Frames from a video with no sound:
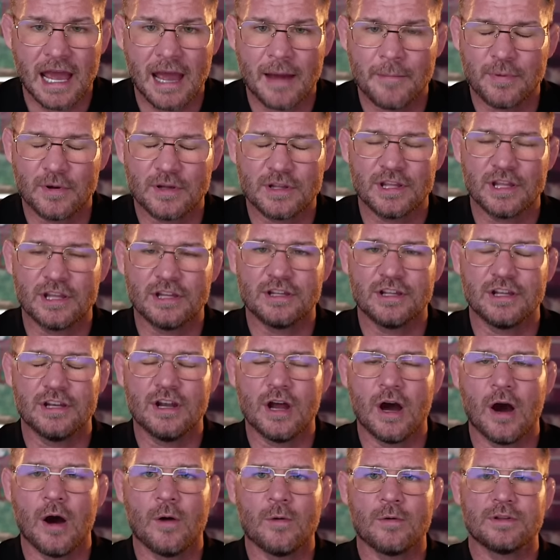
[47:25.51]
be fighting but you Kelvin.
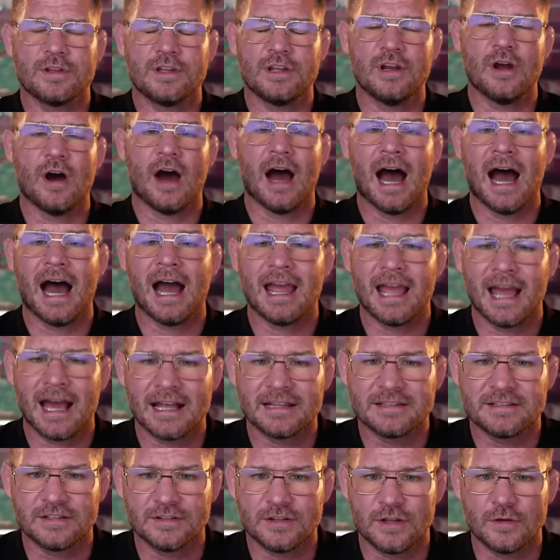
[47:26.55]
Know, you know, I had
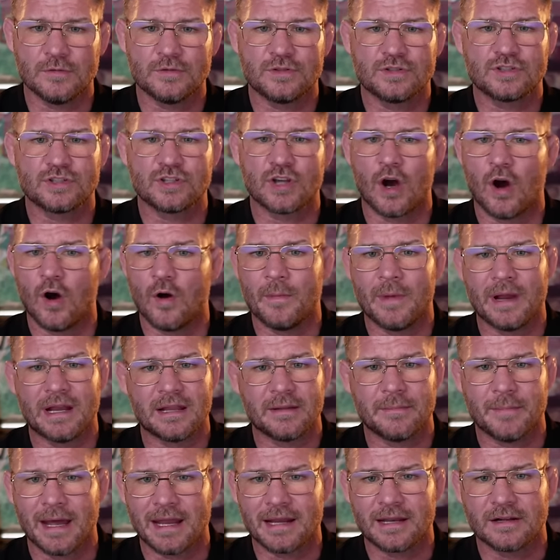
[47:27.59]
to do so many
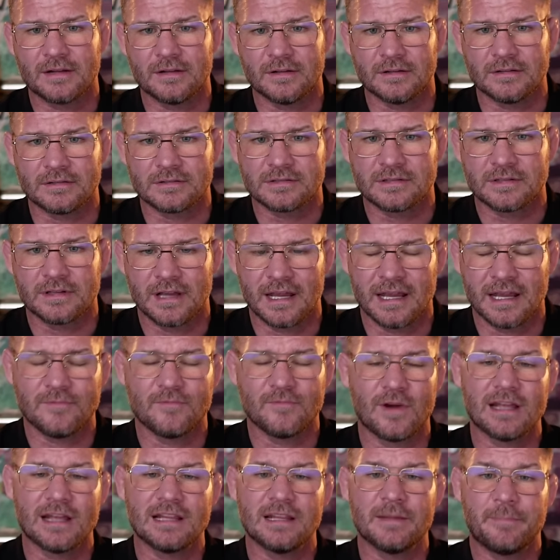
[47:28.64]
medicals. It
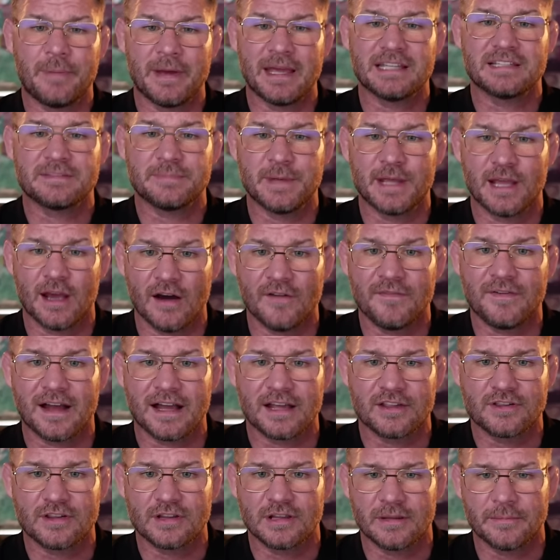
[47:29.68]
really pissed me off,
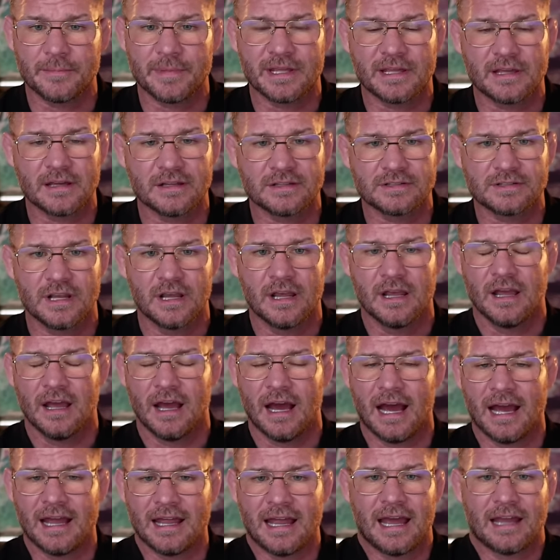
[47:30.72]
actually, because
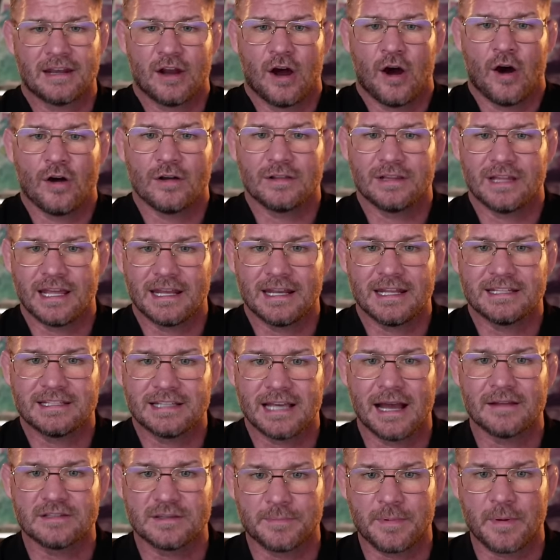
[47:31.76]
I had hardly any
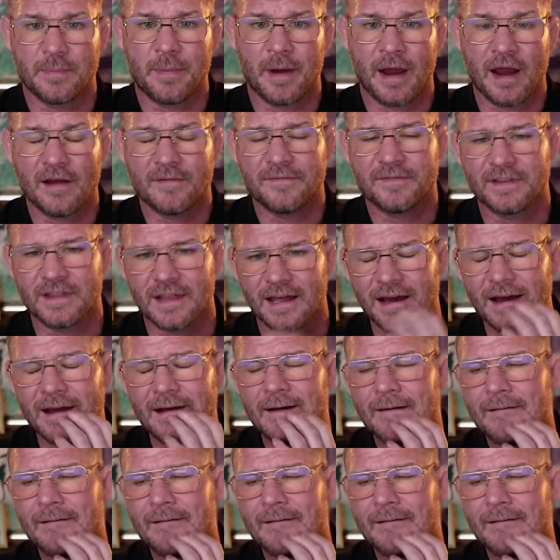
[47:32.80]
time to prepare for that.